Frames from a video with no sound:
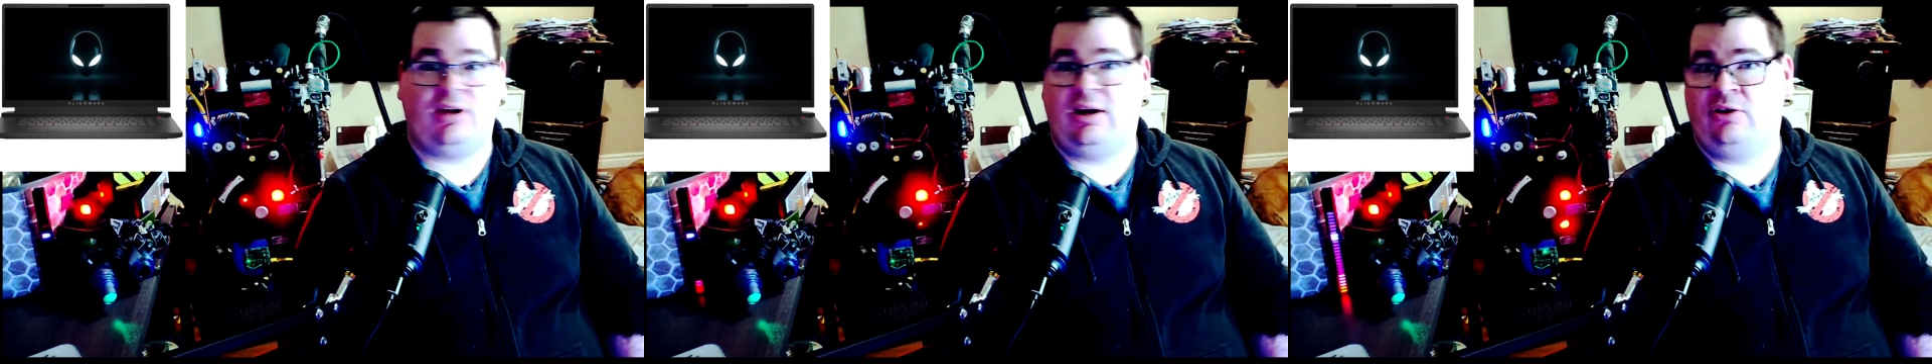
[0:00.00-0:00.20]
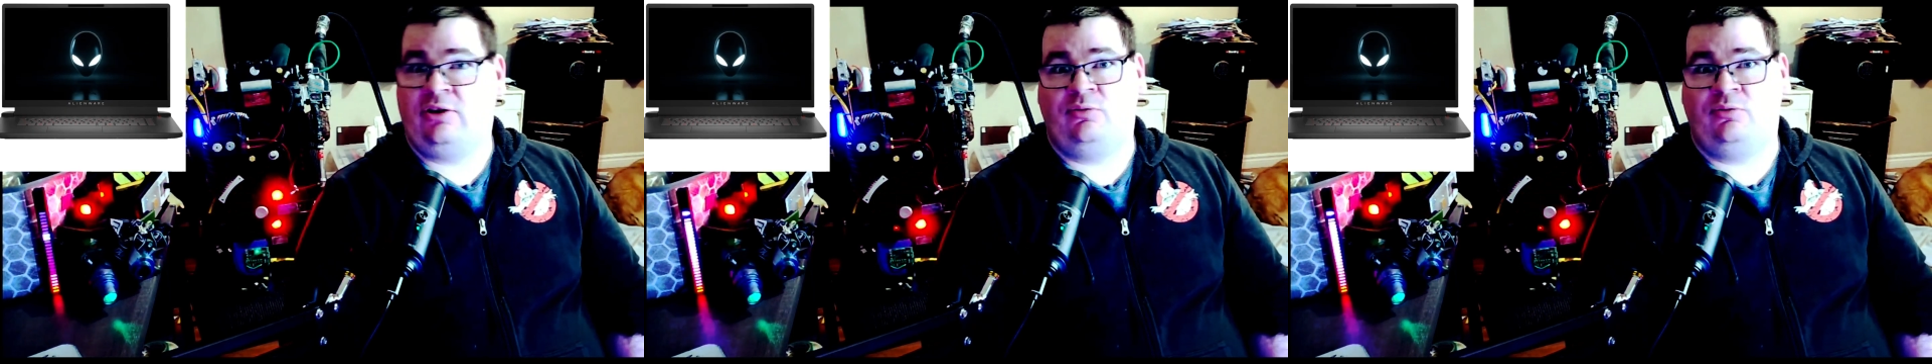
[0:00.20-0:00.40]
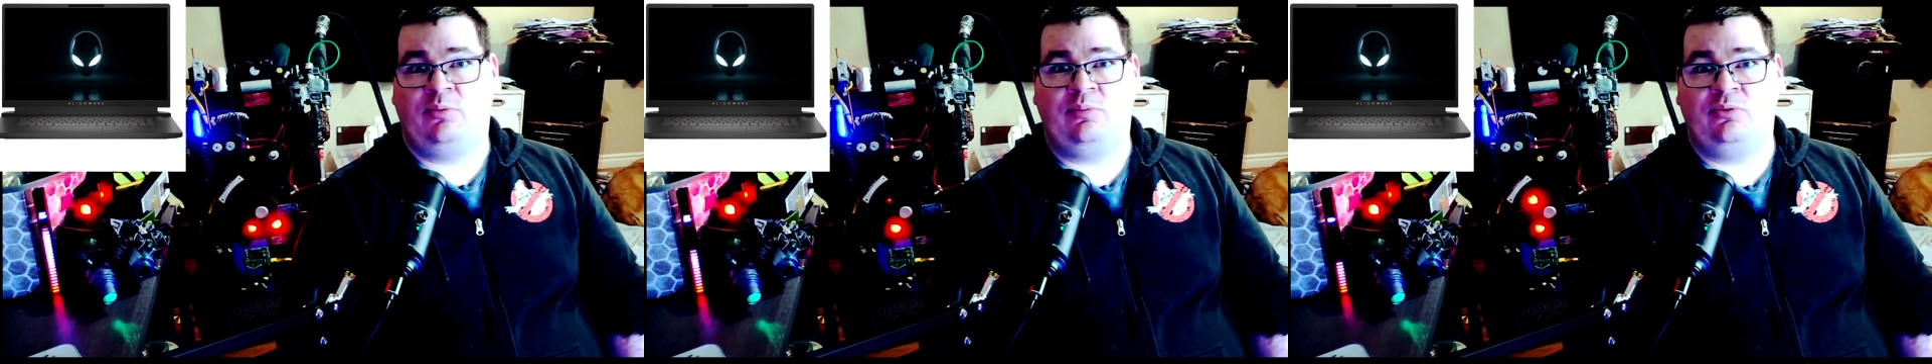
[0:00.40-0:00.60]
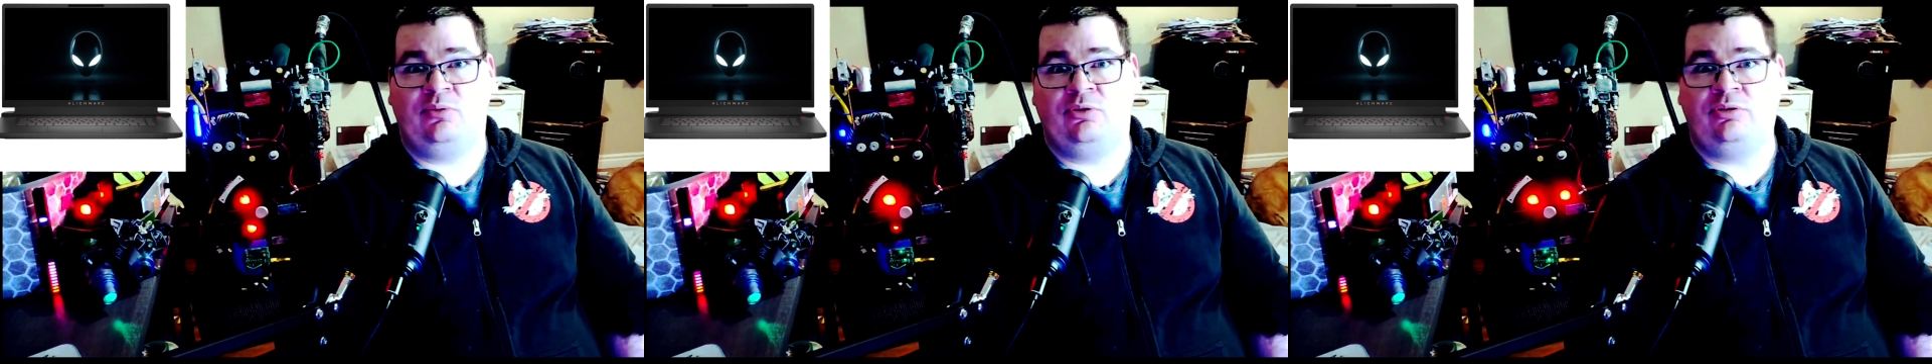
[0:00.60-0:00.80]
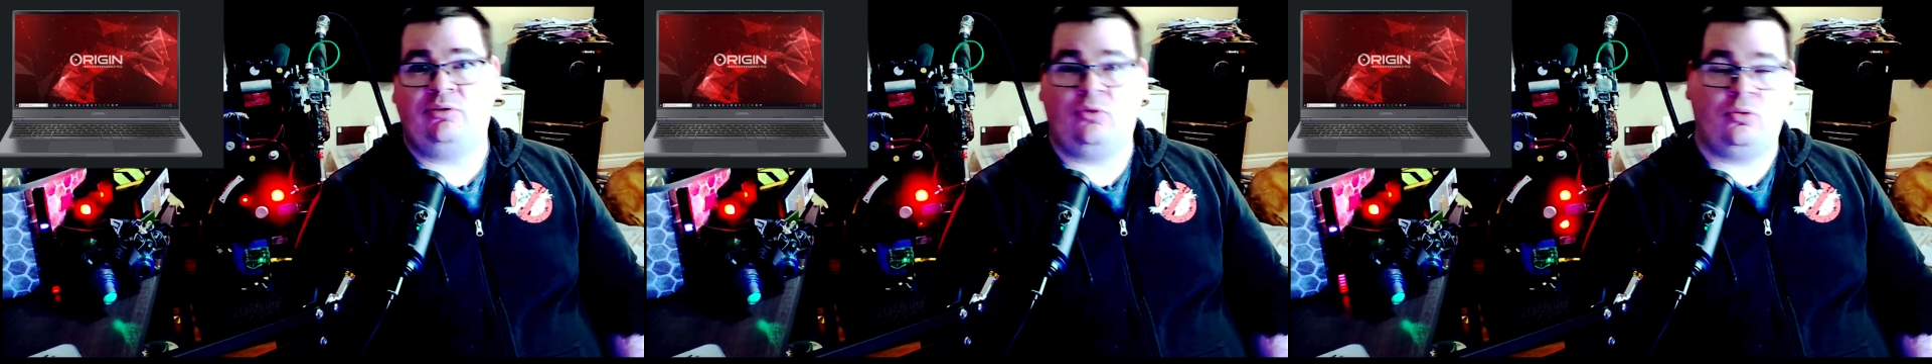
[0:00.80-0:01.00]
I
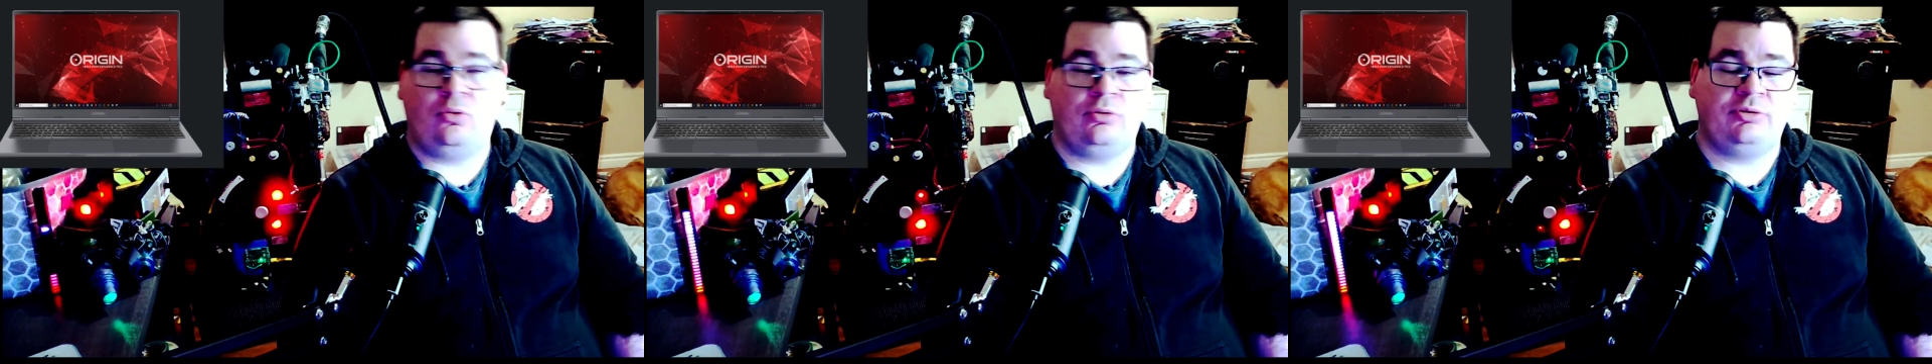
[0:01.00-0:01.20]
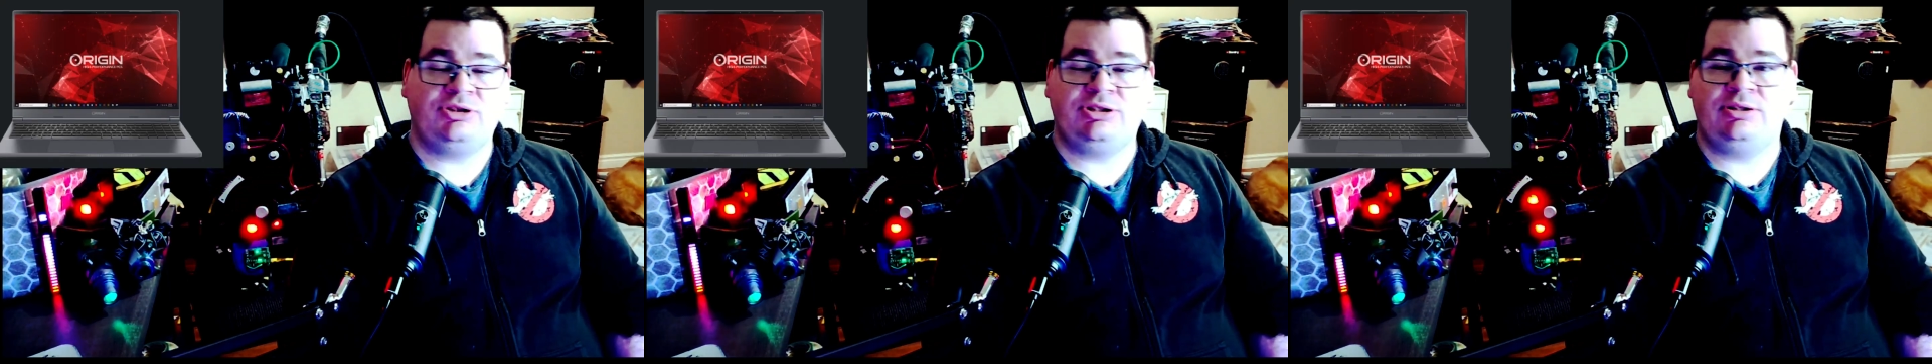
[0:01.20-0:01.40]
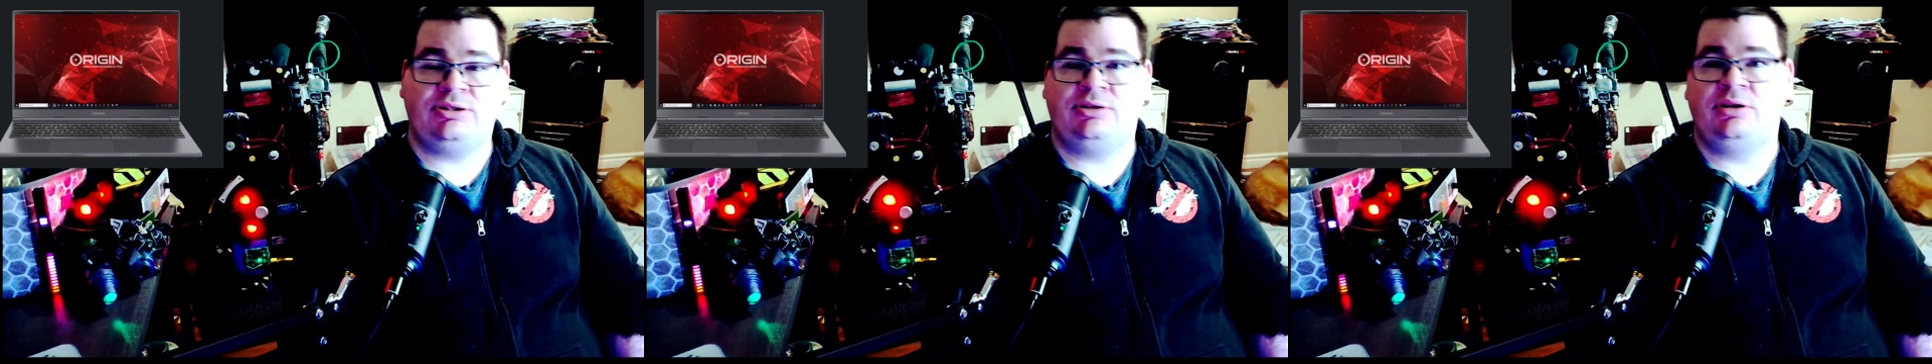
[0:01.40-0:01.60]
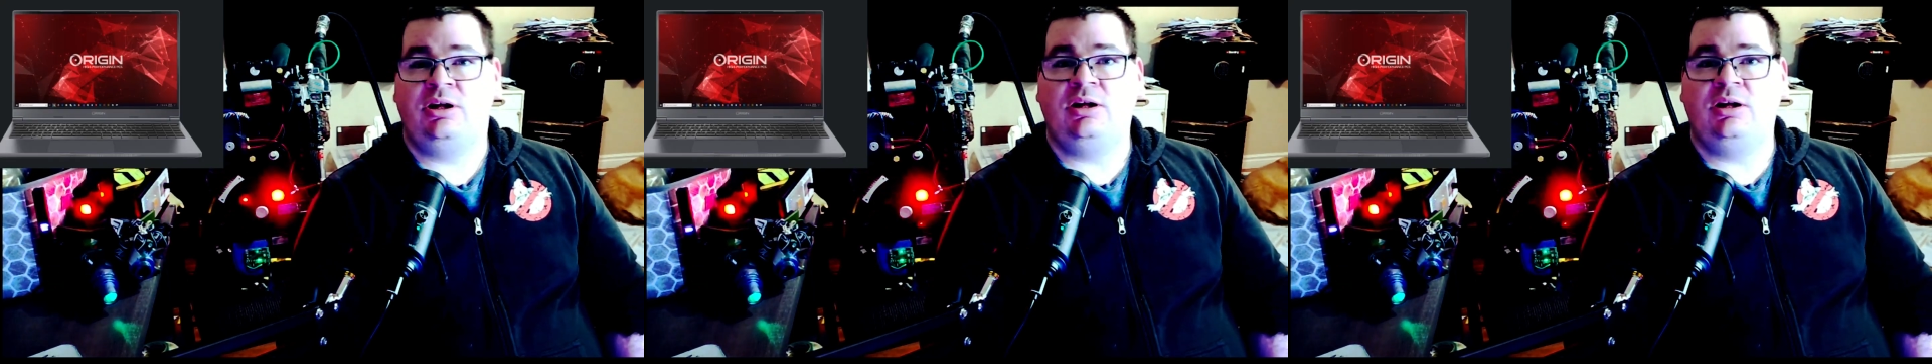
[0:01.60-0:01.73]
remember, Origin,